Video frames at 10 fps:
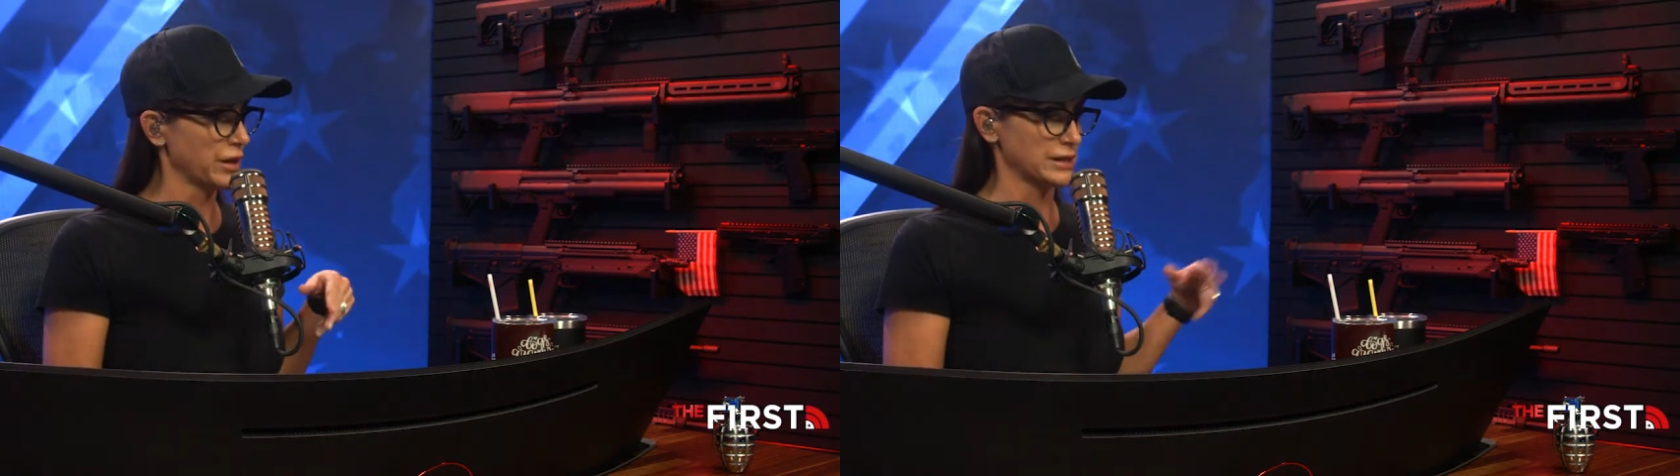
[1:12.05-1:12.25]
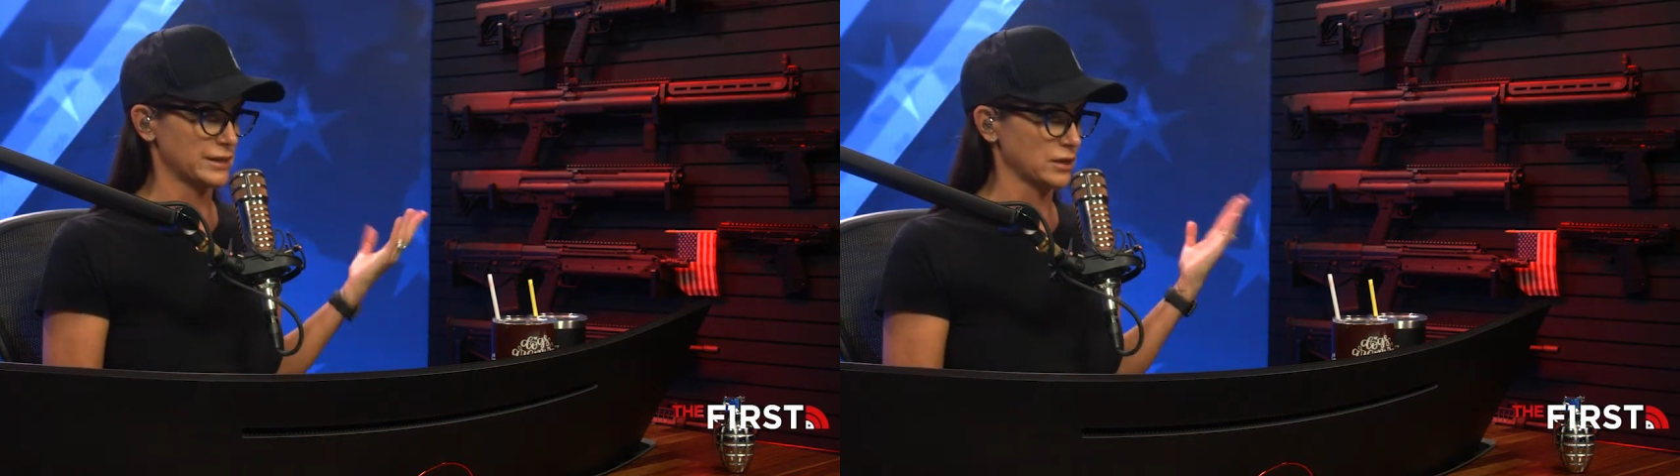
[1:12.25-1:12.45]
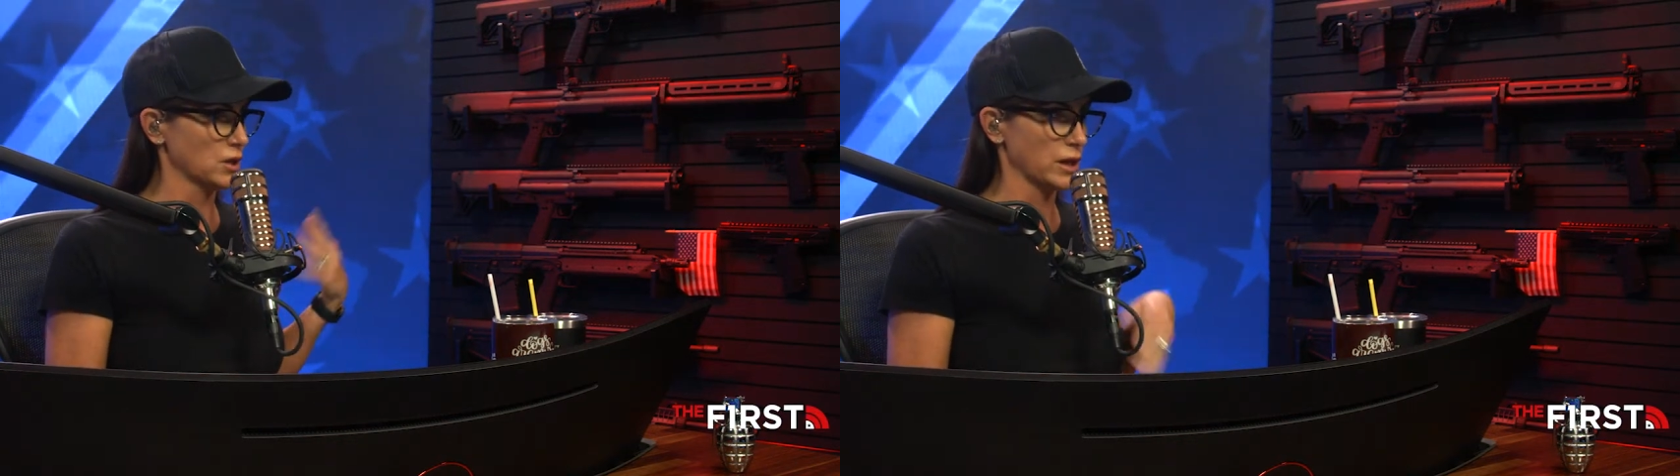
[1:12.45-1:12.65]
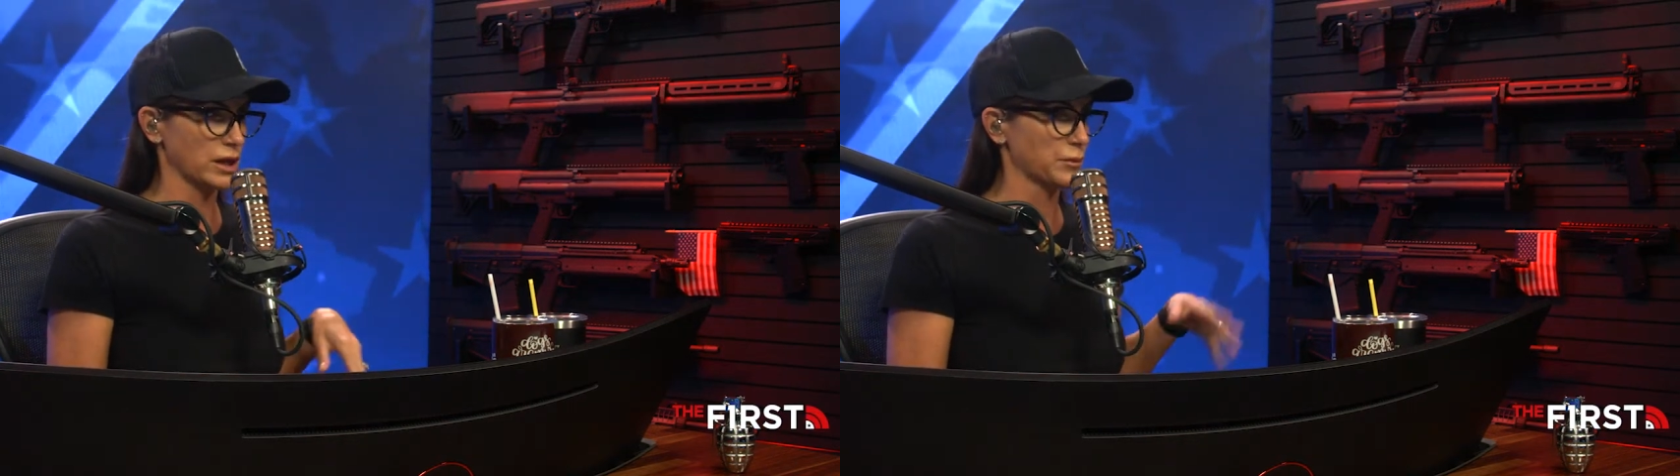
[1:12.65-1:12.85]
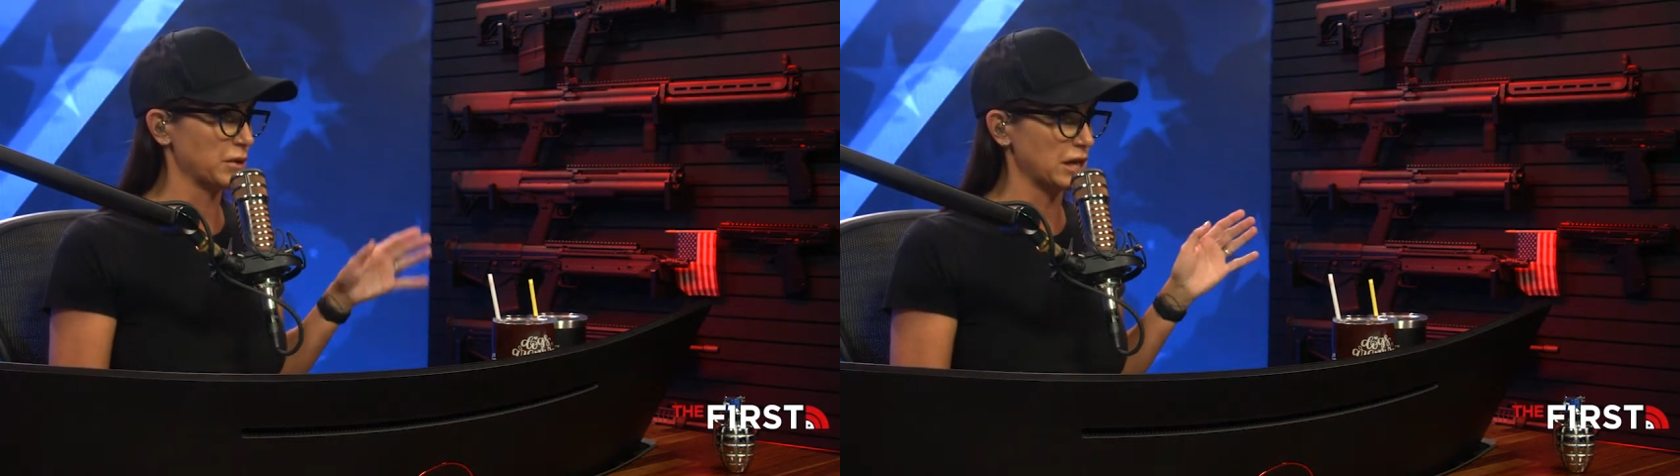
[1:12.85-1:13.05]
that's still
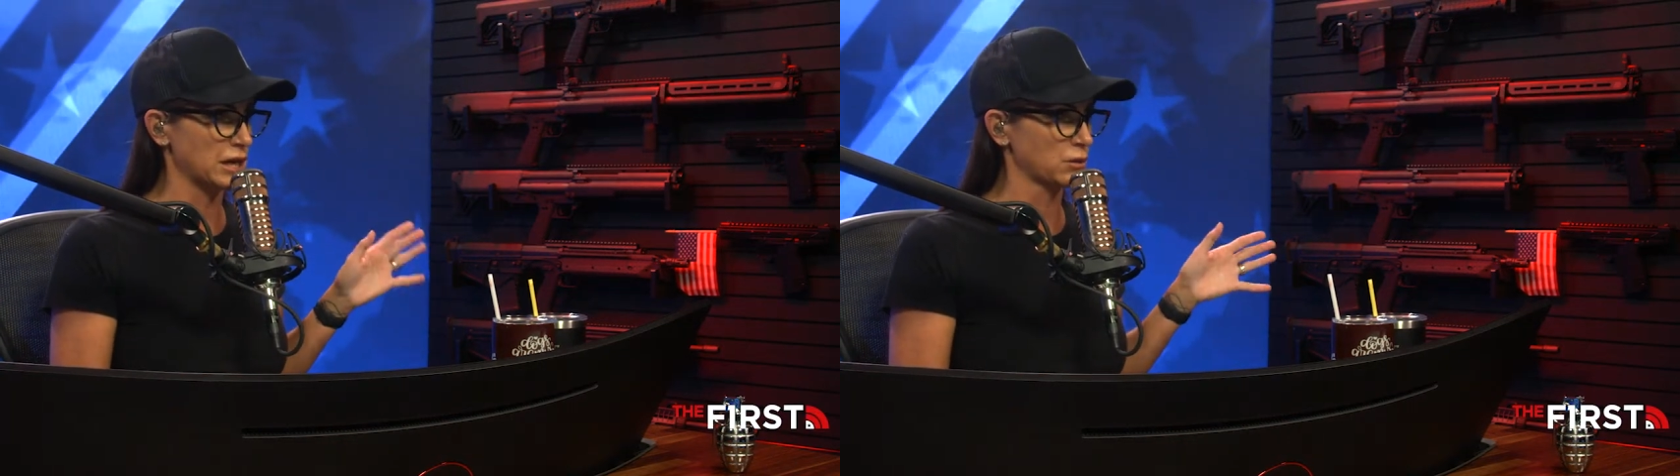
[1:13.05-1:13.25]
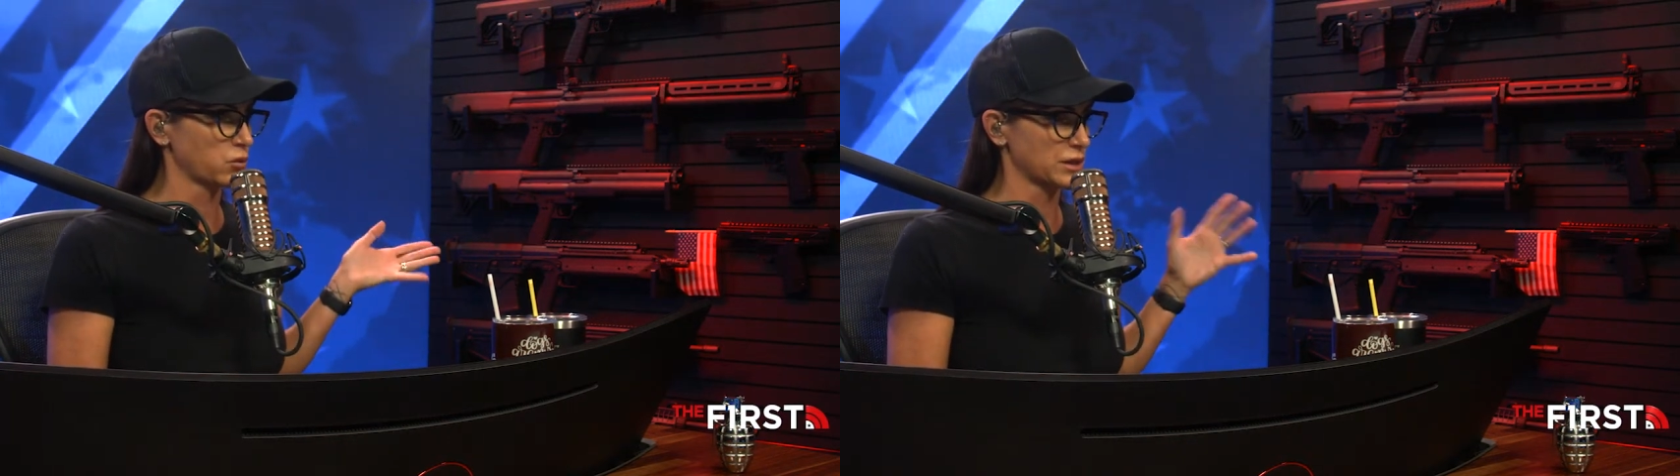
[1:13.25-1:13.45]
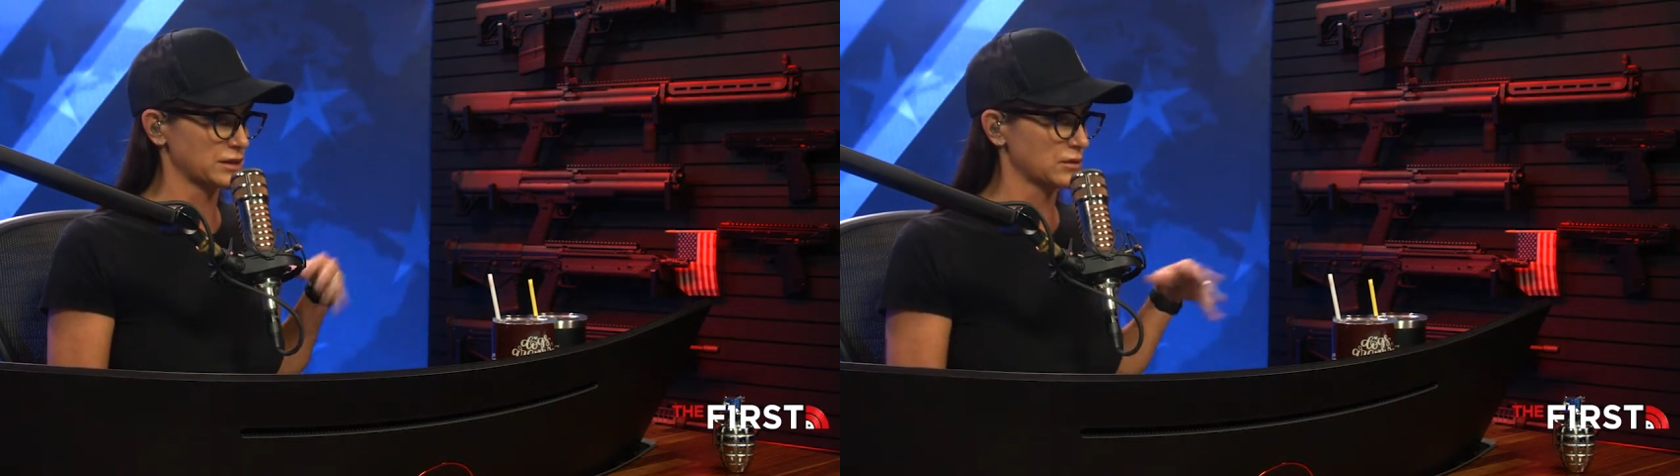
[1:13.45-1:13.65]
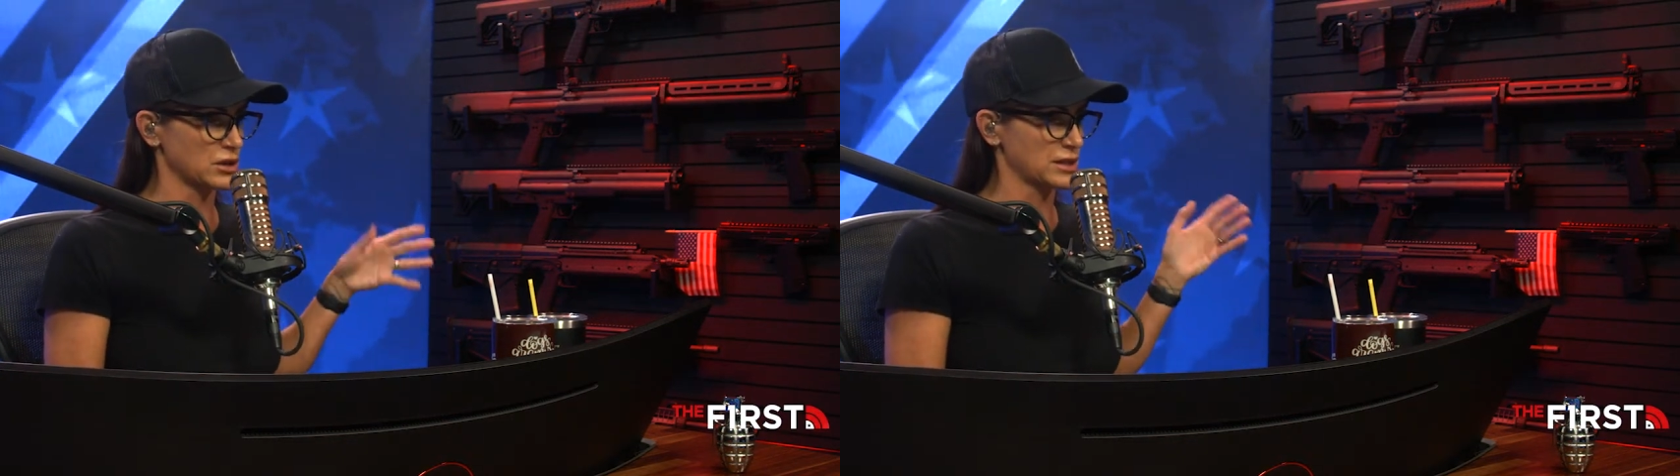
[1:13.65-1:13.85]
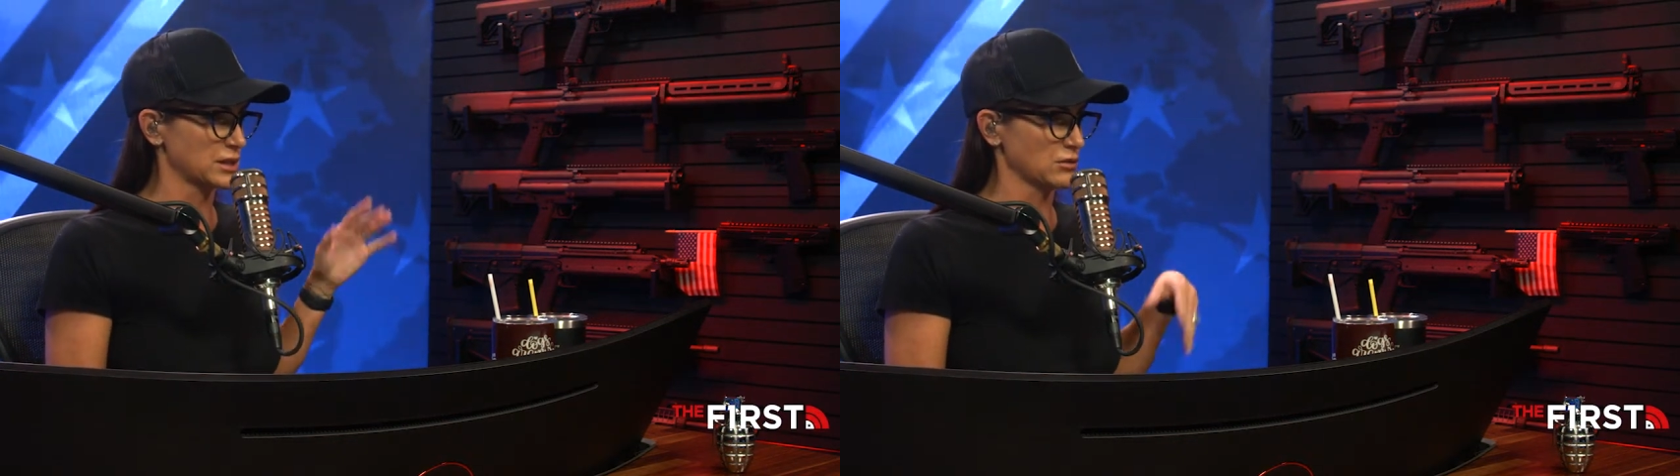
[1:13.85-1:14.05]
going to
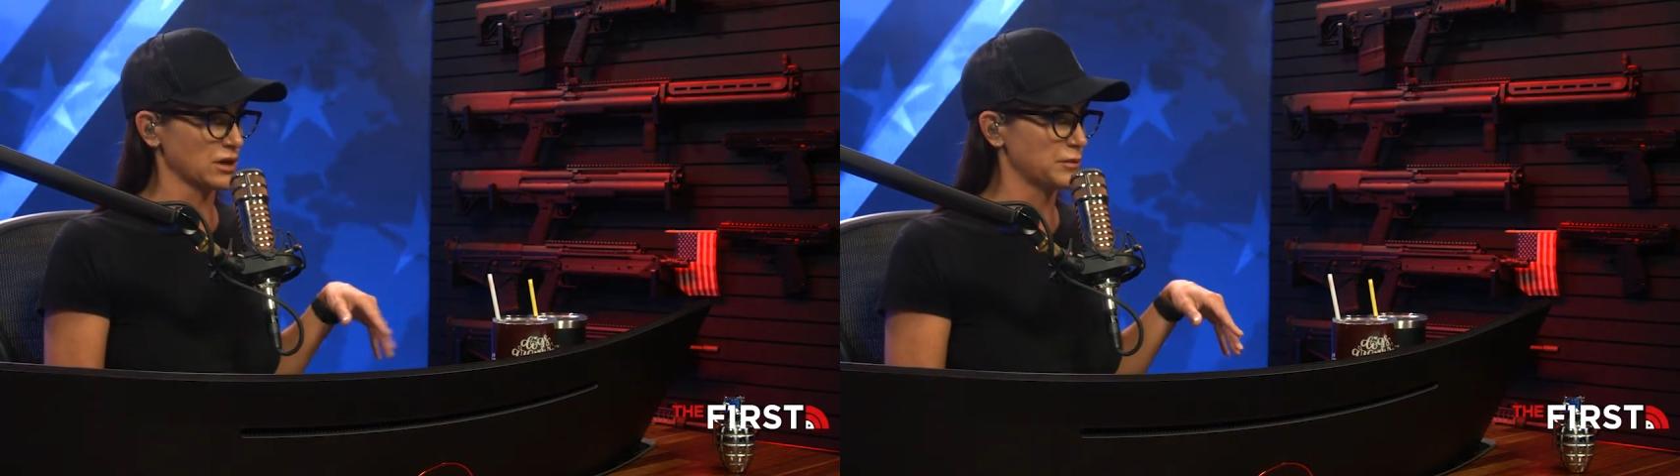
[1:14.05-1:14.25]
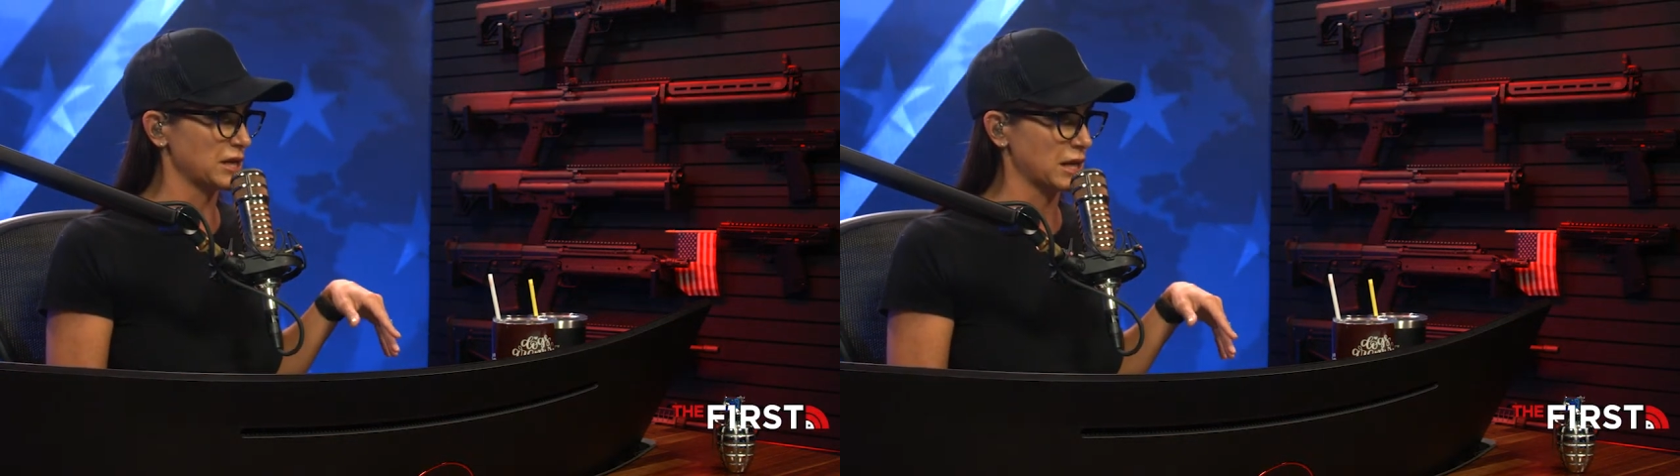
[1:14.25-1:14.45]
be